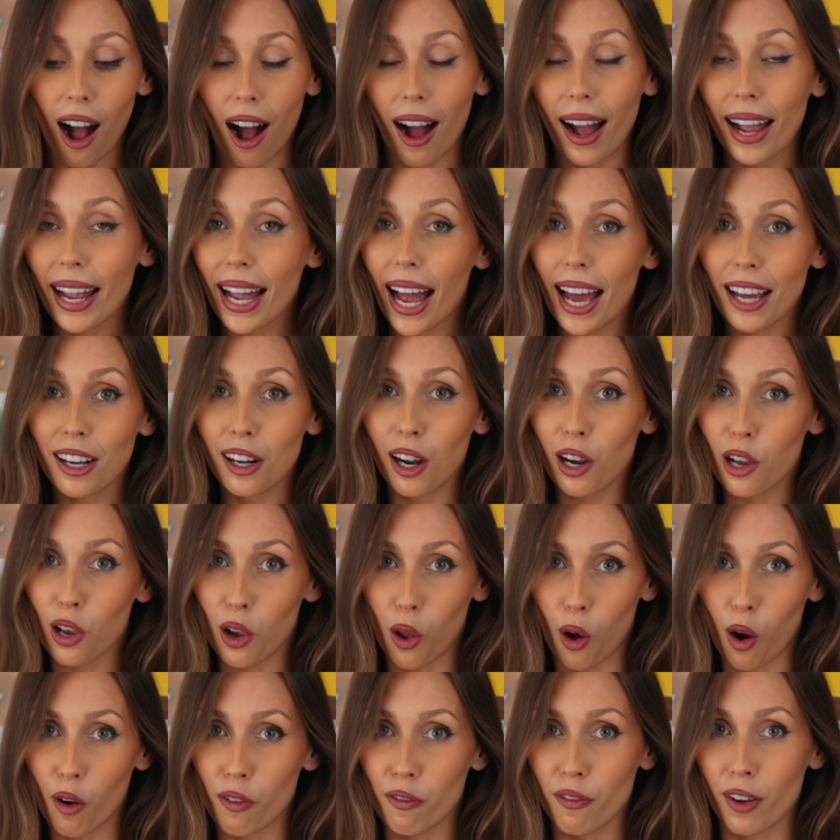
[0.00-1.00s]
I had a
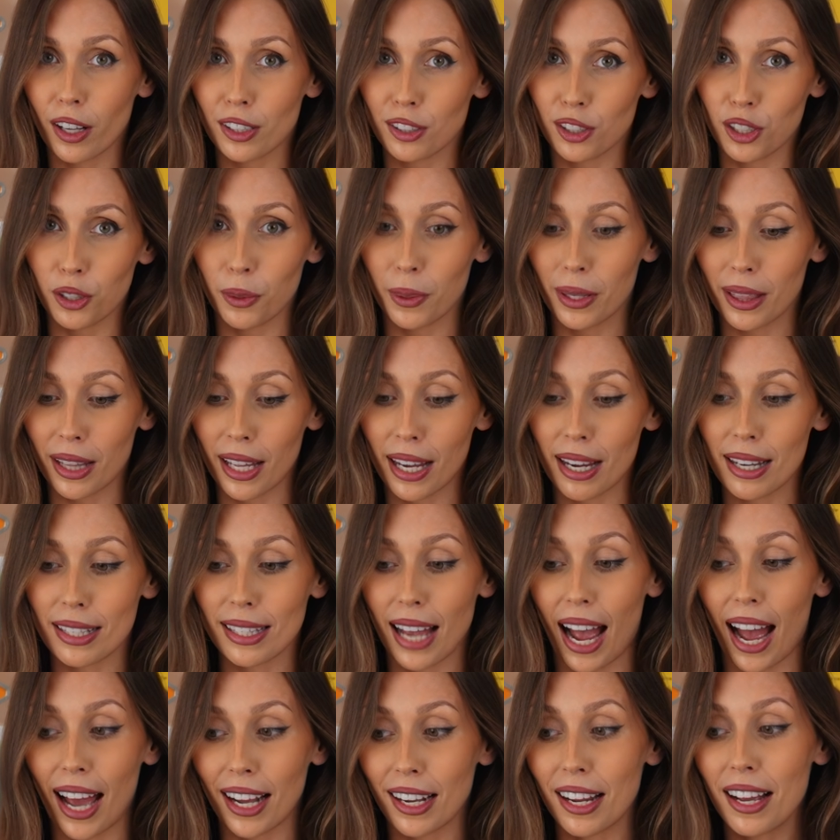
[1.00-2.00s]
lot of fun doing these
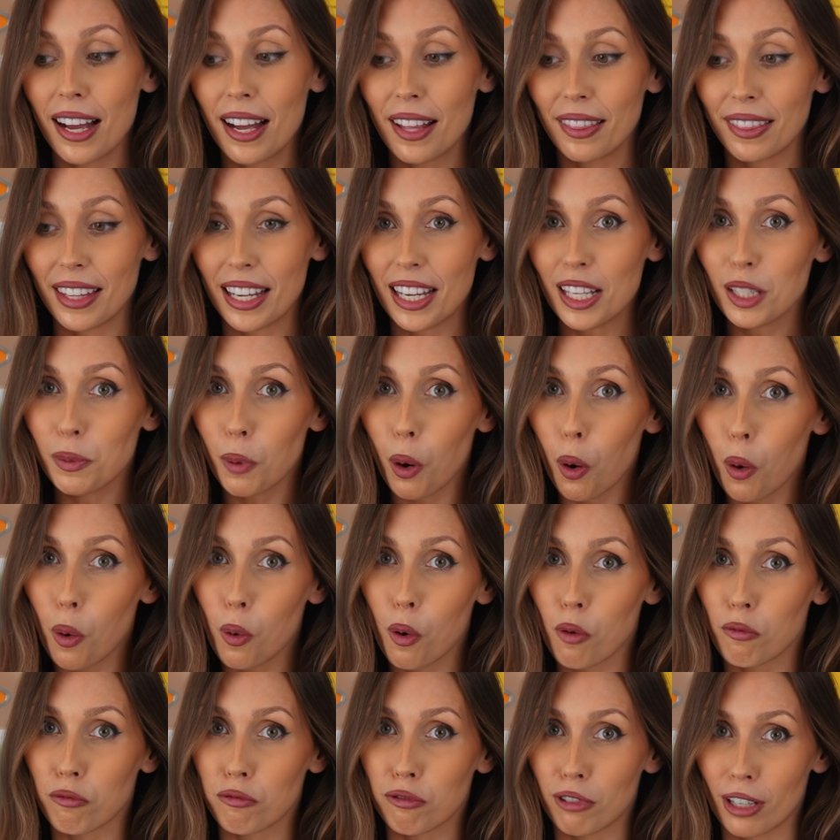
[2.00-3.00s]
and these were
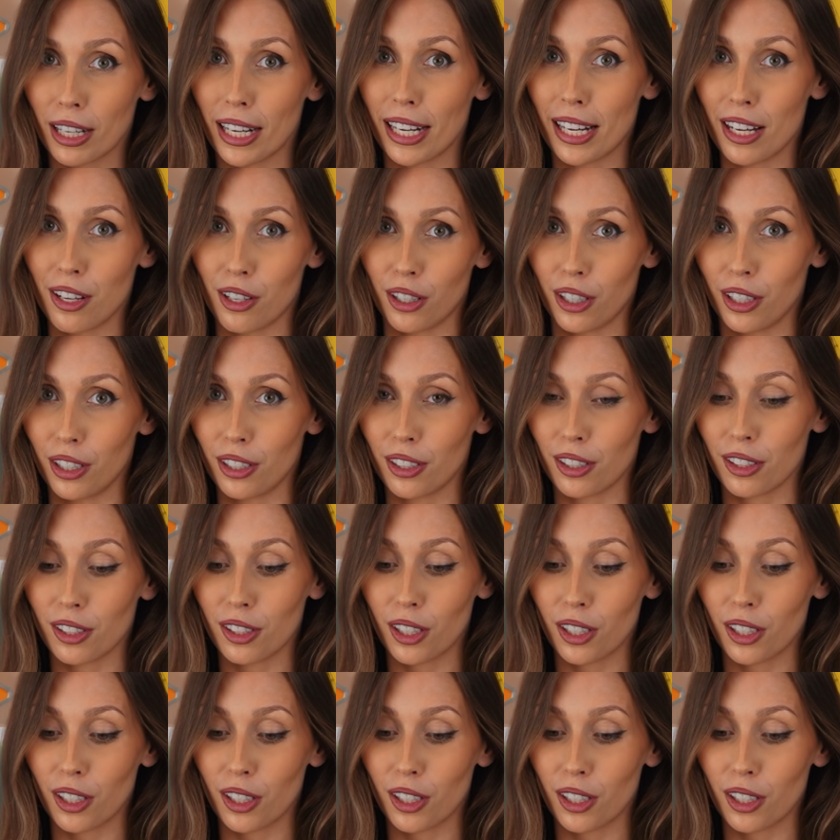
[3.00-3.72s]
all really good.